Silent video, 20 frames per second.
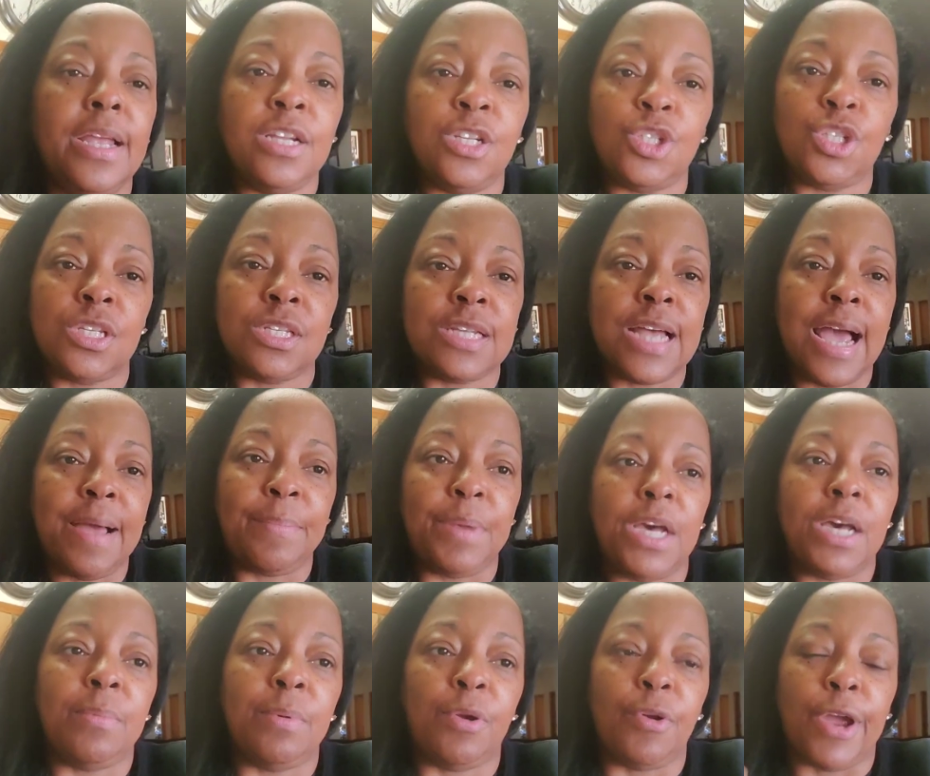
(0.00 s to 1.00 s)
And it's just time
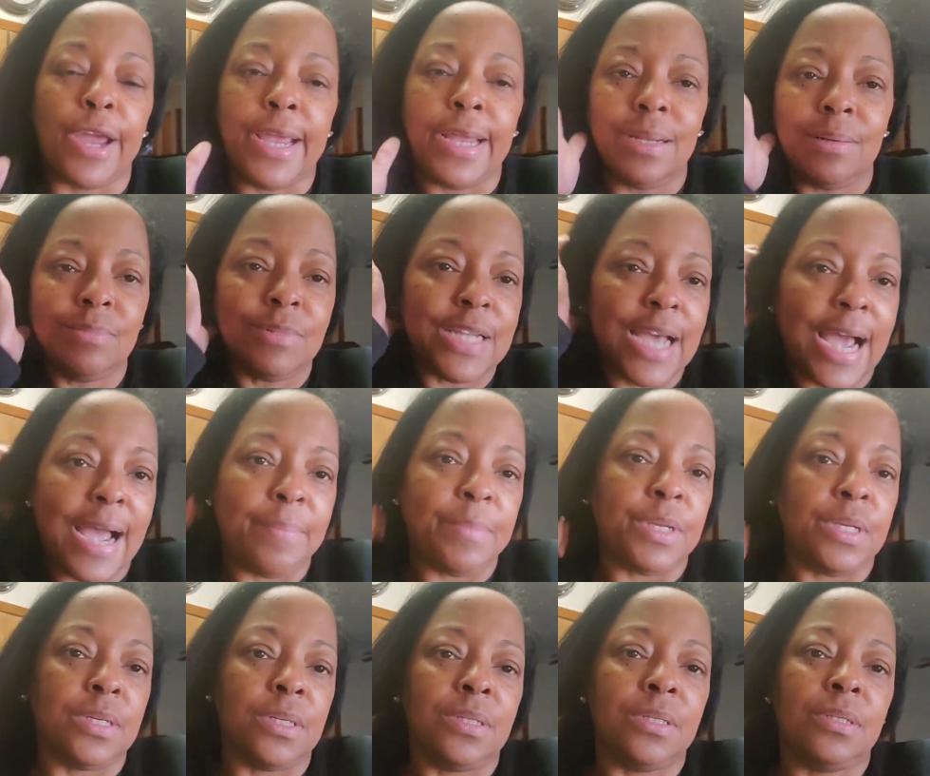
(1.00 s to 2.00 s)
to upgrade,
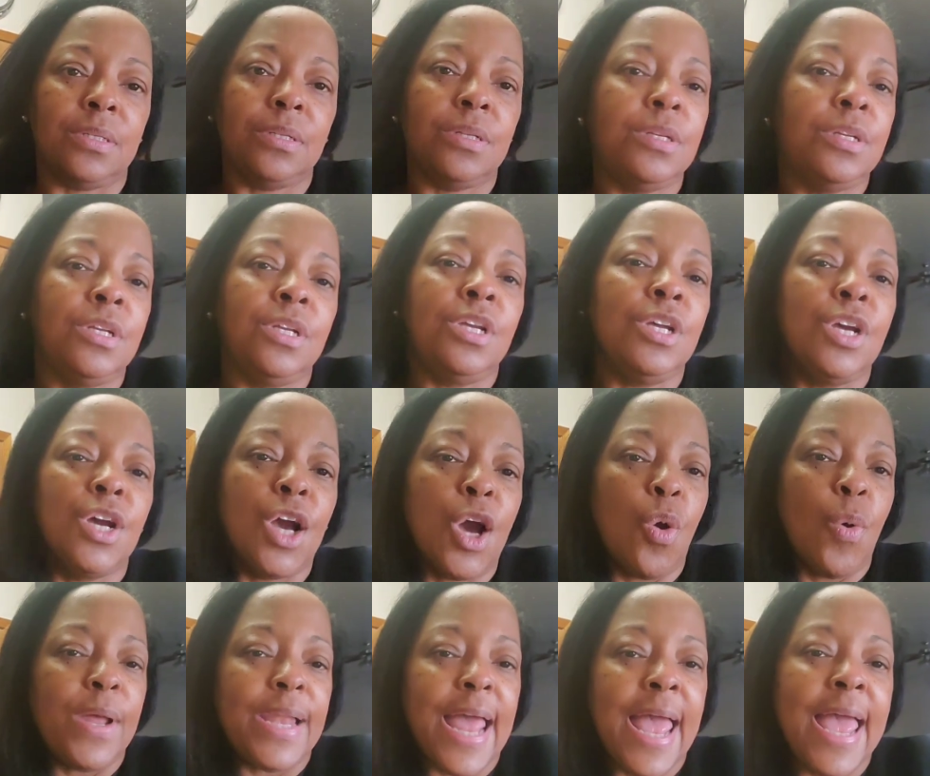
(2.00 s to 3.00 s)
time to
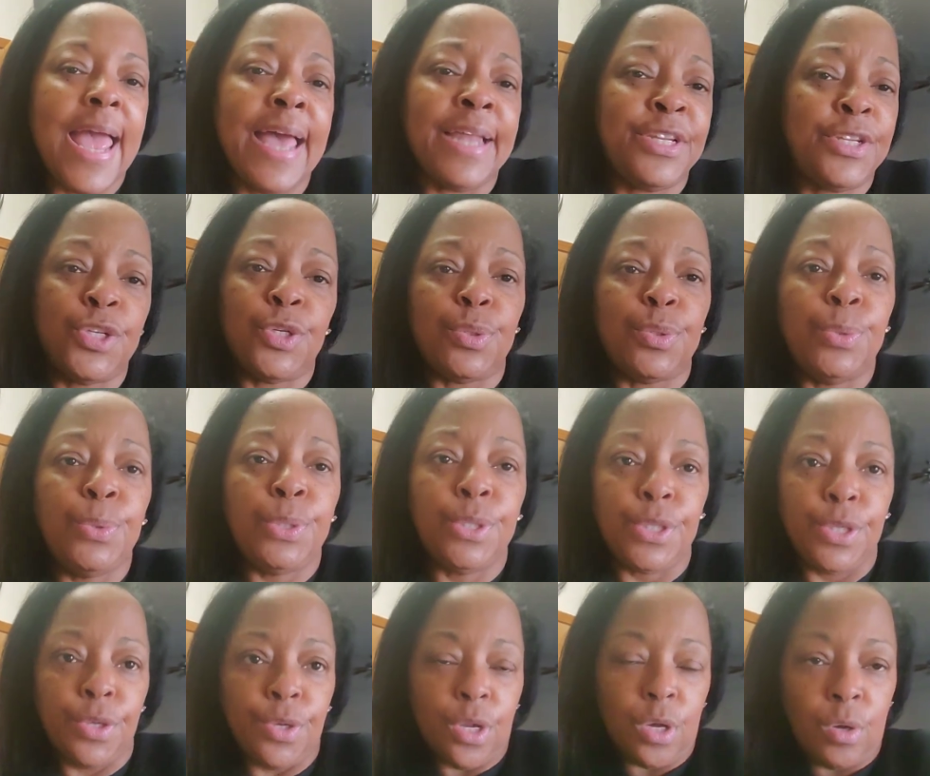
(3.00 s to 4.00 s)
go and add to,
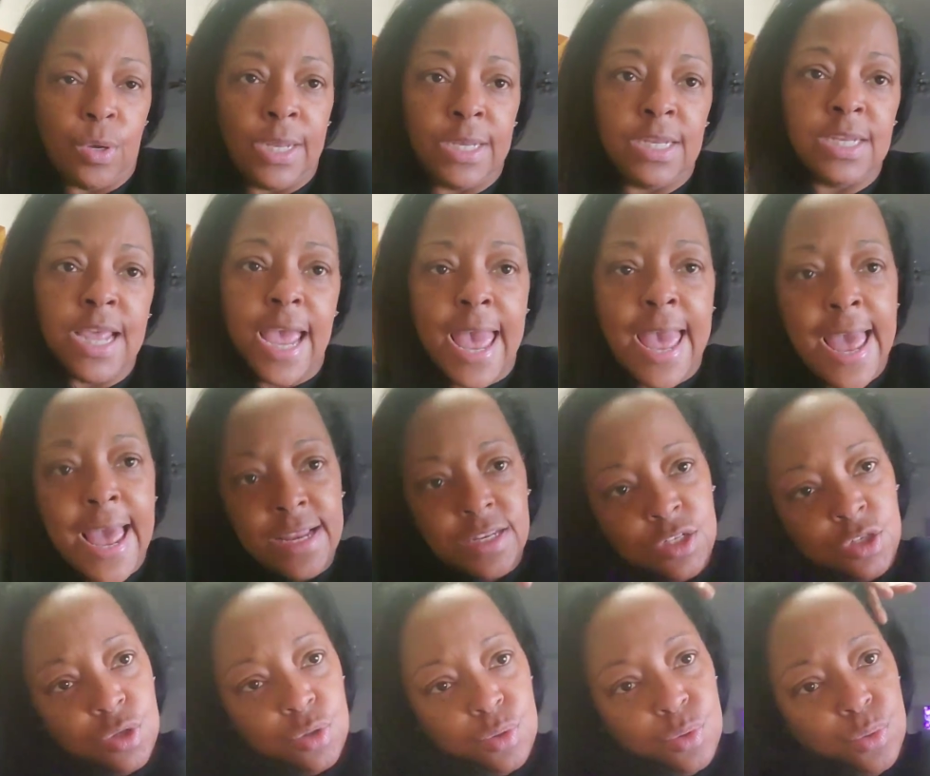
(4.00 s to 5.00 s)
you know, I need to
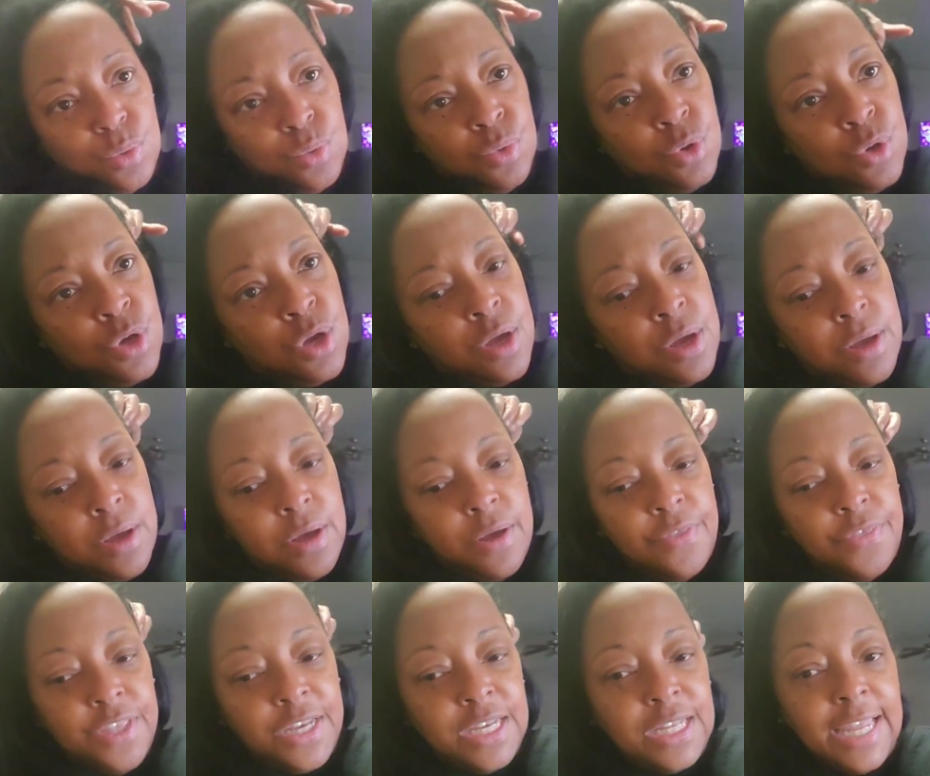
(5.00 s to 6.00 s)
add to
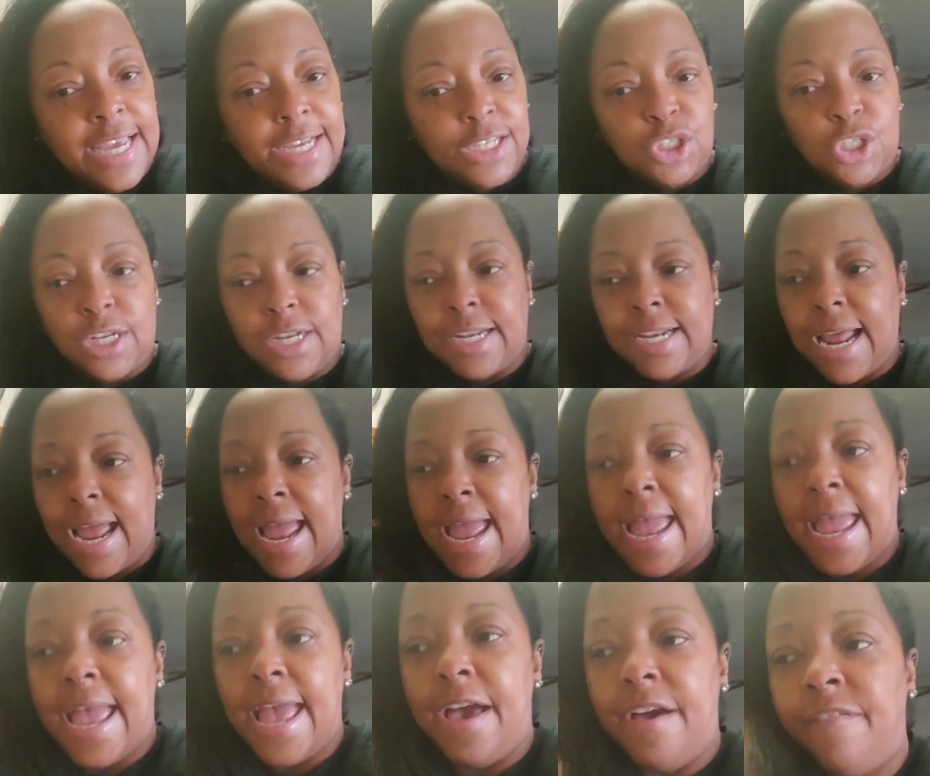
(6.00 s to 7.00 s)
the collection that I
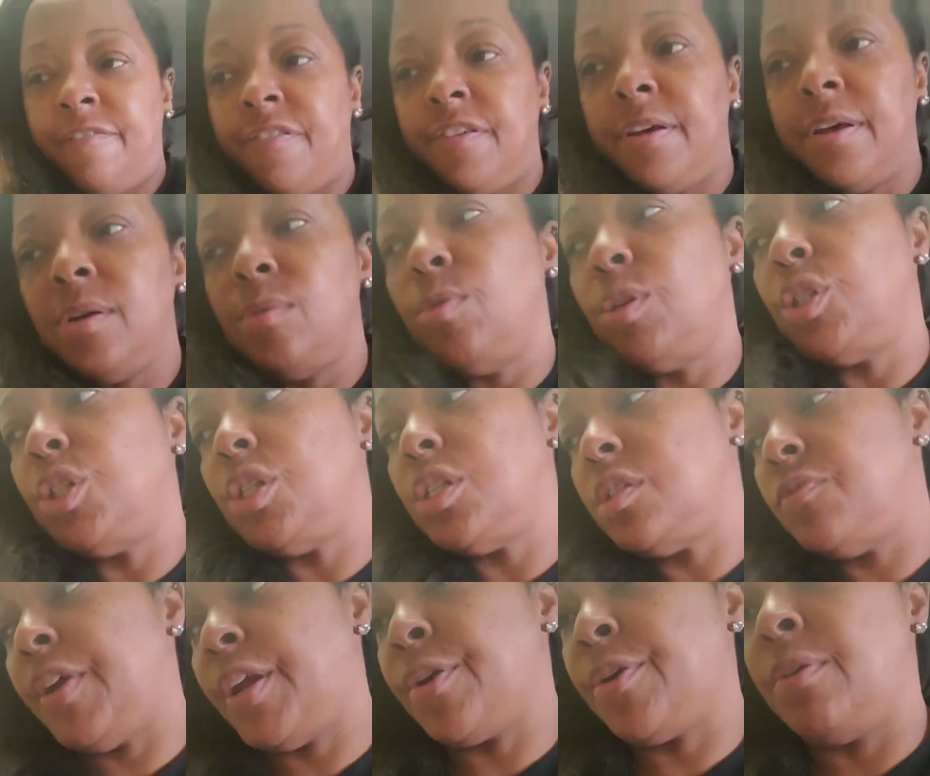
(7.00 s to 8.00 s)
have, which
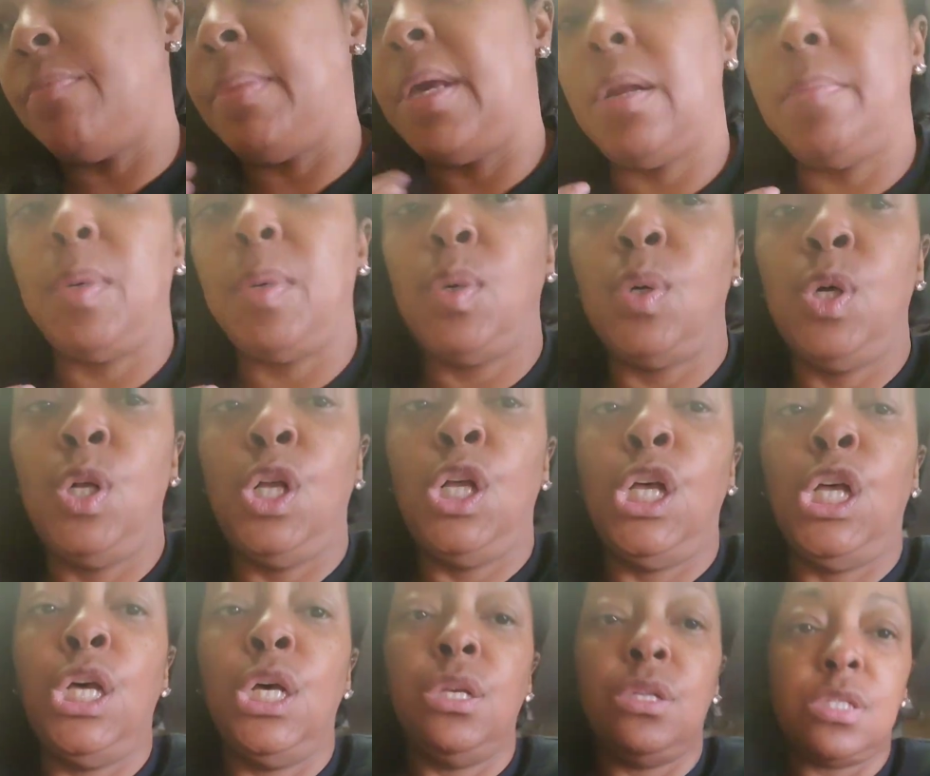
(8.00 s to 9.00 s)
is very minimal.
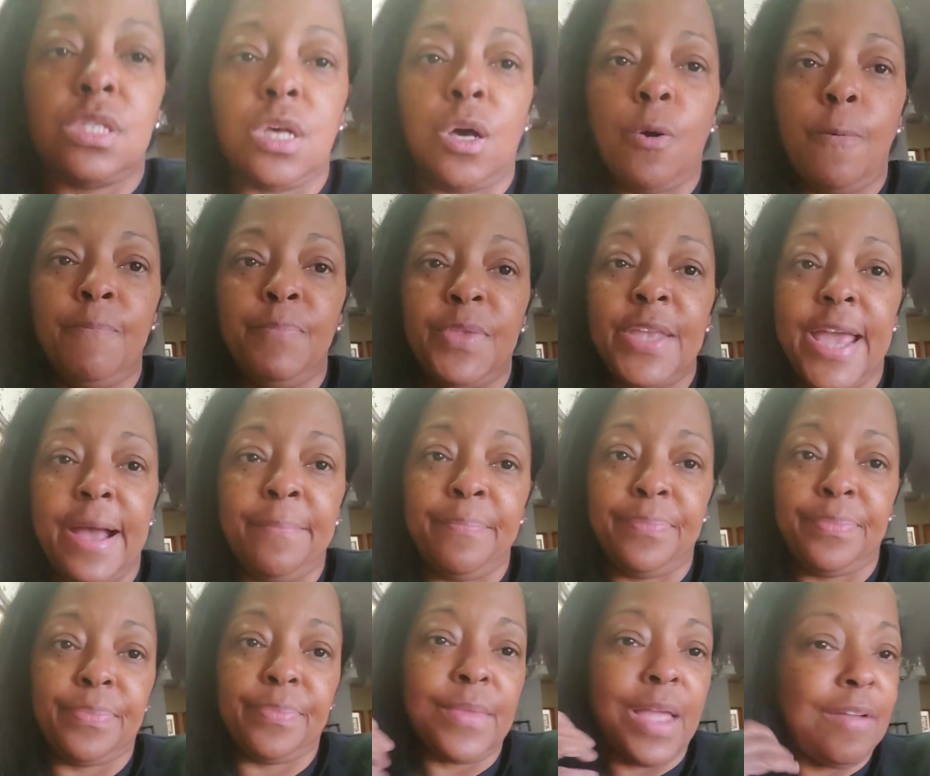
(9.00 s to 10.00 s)
So yeah,
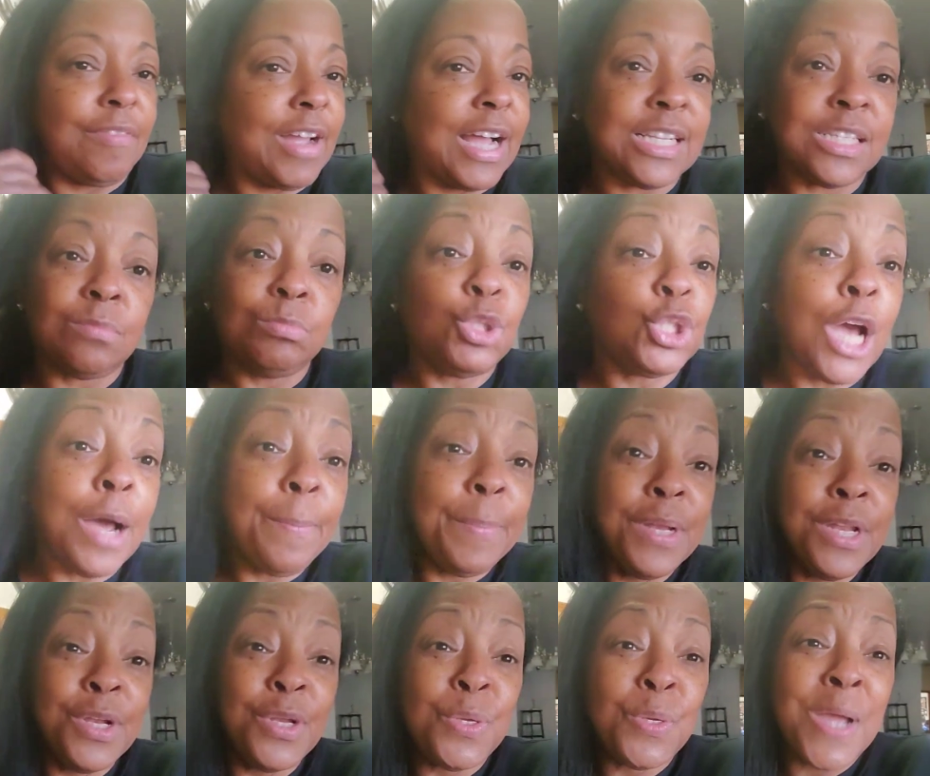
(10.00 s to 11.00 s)
I've got some
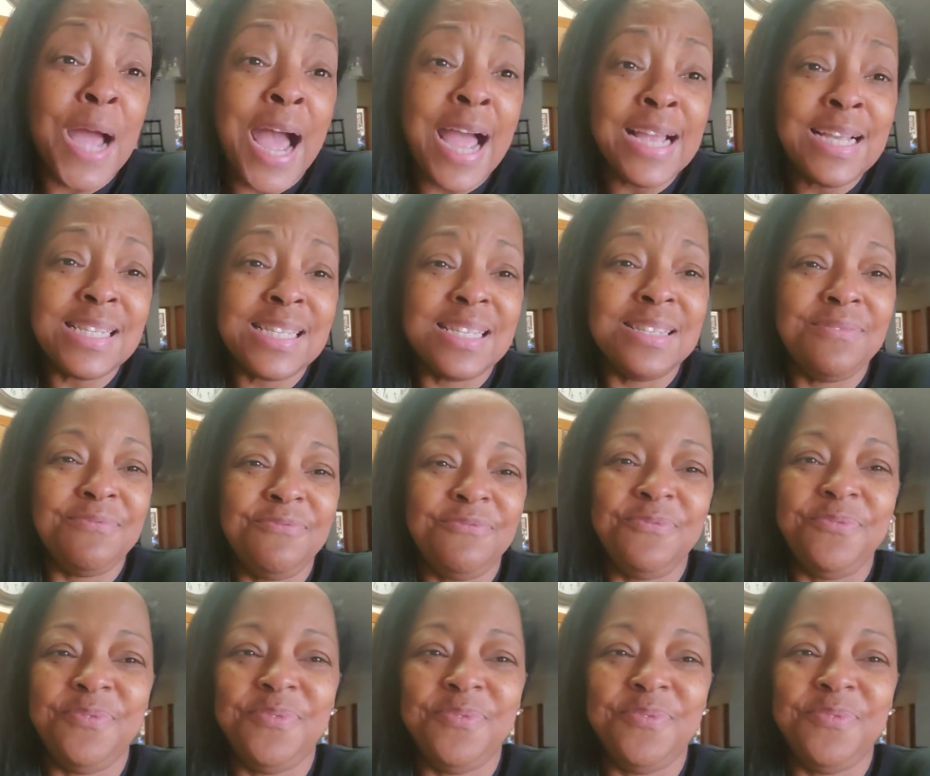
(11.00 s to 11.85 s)
shopping to do, guys.